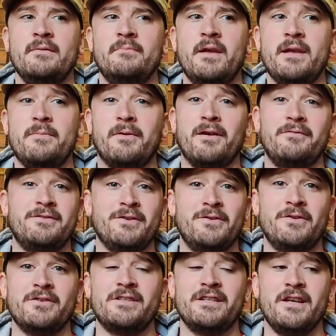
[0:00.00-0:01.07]
people I've
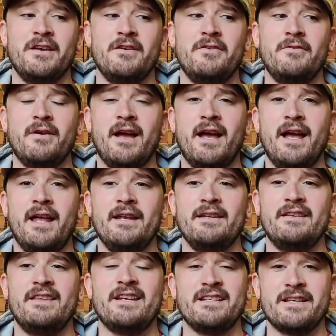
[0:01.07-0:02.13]
talked to and
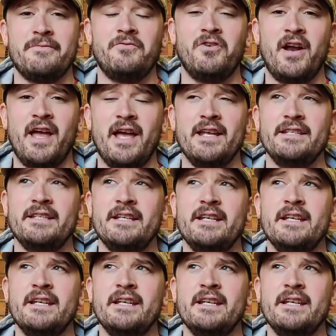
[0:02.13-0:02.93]
things I've read,